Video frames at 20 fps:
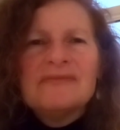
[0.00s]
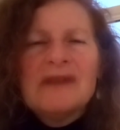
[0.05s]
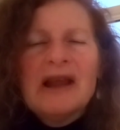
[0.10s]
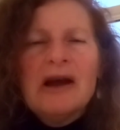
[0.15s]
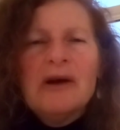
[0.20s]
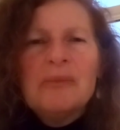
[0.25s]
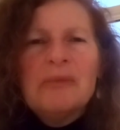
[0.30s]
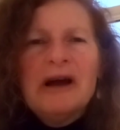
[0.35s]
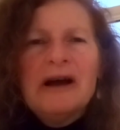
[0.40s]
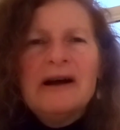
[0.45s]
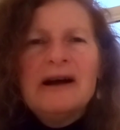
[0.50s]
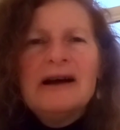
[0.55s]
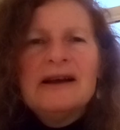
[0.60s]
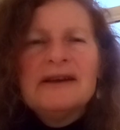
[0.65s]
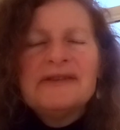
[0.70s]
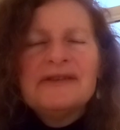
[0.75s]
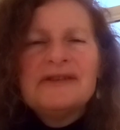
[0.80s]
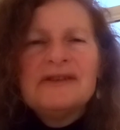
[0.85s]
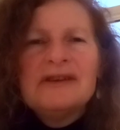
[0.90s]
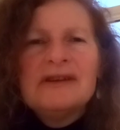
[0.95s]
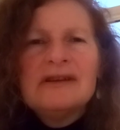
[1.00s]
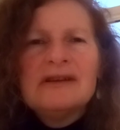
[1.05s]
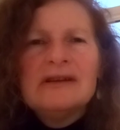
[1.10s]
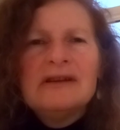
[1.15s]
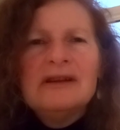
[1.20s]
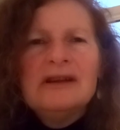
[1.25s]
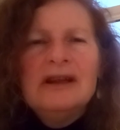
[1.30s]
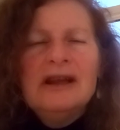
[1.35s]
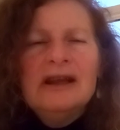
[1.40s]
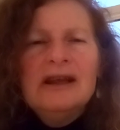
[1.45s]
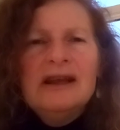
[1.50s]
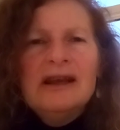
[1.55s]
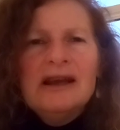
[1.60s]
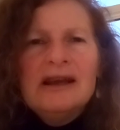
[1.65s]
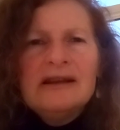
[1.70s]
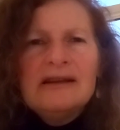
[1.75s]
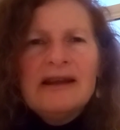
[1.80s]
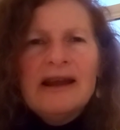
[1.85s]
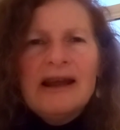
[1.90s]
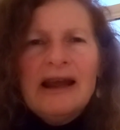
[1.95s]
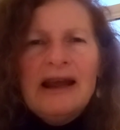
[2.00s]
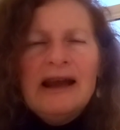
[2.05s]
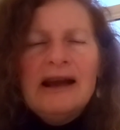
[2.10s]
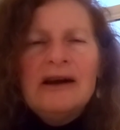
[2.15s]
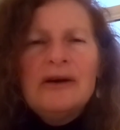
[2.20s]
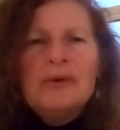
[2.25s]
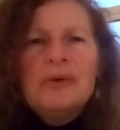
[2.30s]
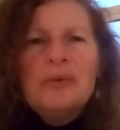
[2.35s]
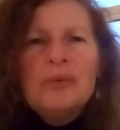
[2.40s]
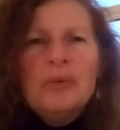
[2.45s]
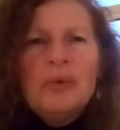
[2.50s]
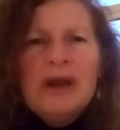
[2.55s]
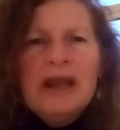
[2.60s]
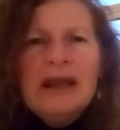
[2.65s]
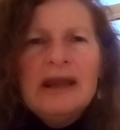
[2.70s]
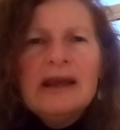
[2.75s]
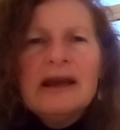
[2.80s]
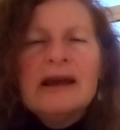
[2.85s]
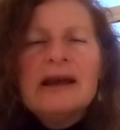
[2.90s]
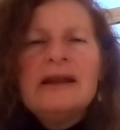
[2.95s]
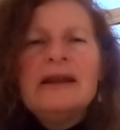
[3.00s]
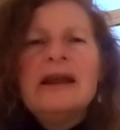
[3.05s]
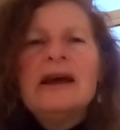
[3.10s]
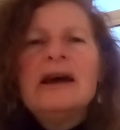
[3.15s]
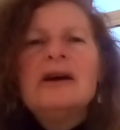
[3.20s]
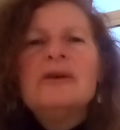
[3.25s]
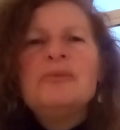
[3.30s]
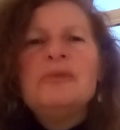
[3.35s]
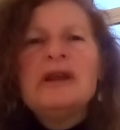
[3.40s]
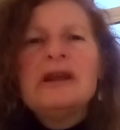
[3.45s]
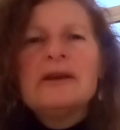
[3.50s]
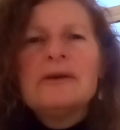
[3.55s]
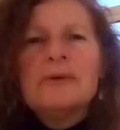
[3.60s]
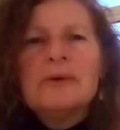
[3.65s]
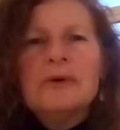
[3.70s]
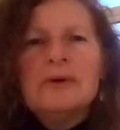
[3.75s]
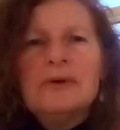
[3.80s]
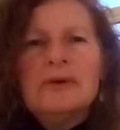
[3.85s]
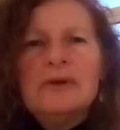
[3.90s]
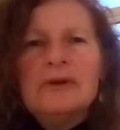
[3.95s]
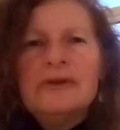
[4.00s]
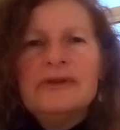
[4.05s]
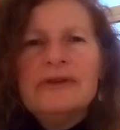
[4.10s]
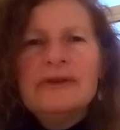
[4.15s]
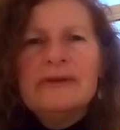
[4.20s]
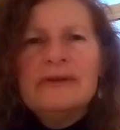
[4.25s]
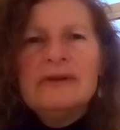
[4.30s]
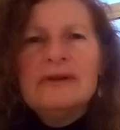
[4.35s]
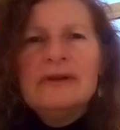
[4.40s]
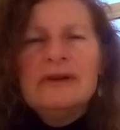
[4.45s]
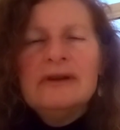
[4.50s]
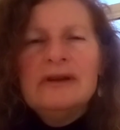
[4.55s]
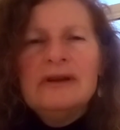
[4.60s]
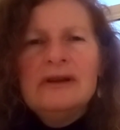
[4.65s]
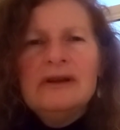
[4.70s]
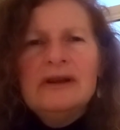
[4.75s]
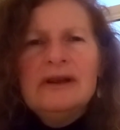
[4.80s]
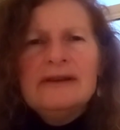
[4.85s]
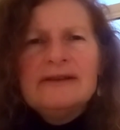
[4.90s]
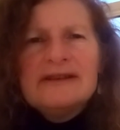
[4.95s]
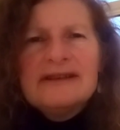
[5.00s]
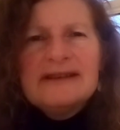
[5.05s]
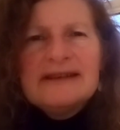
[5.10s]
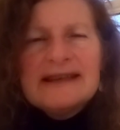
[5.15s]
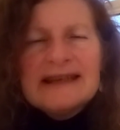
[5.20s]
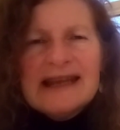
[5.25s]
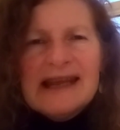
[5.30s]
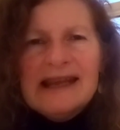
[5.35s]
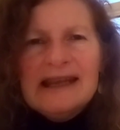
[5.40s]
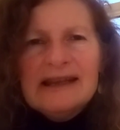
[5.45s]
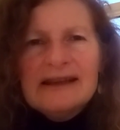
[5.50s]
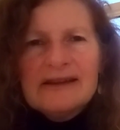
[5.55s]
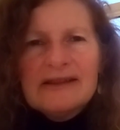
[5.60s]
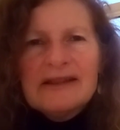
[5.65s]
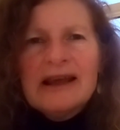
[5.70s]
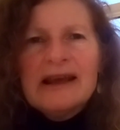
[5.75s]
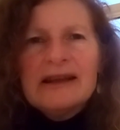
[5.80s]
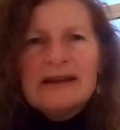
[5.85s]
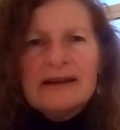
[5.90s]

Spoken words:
our past, and how we are now being called to take that